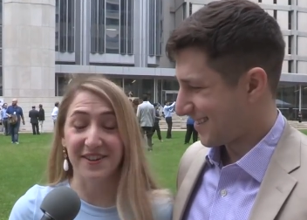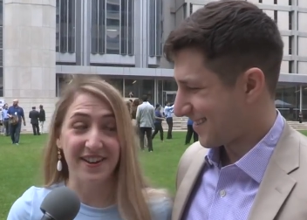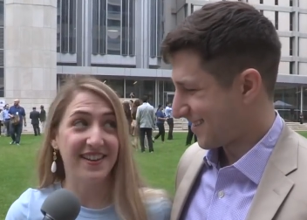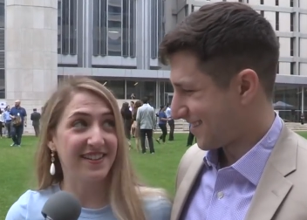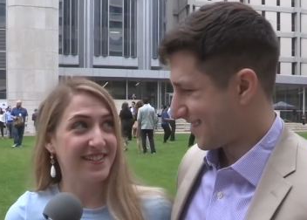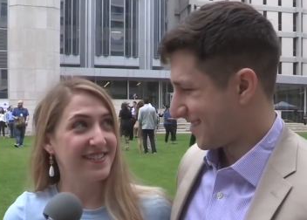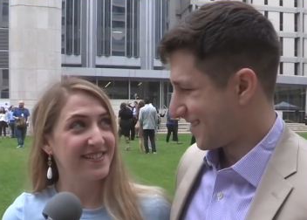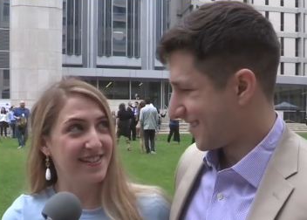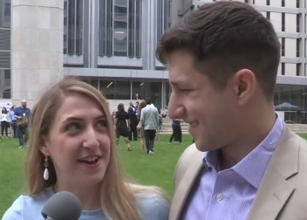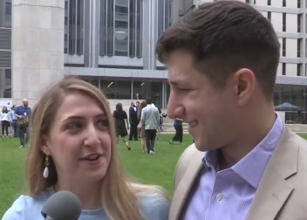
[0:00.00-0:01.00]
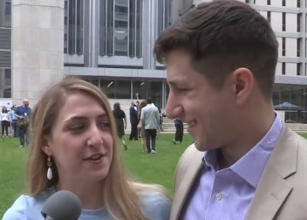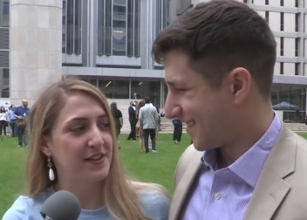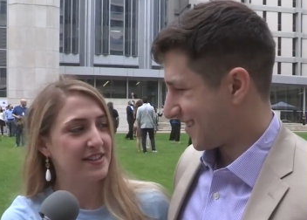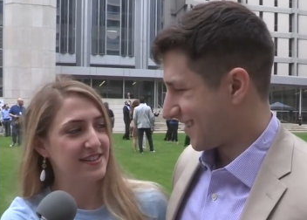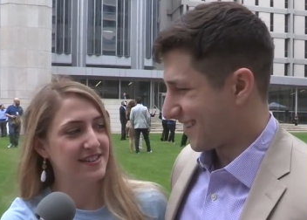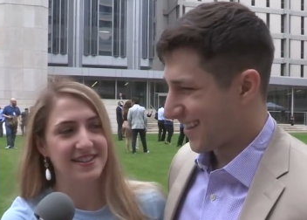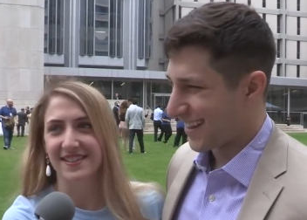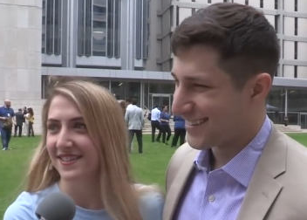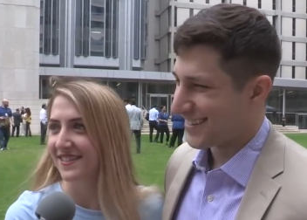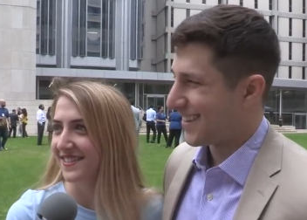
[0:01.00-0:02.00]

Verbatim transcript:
Speaker 1: Good. Not nervous. Yeah.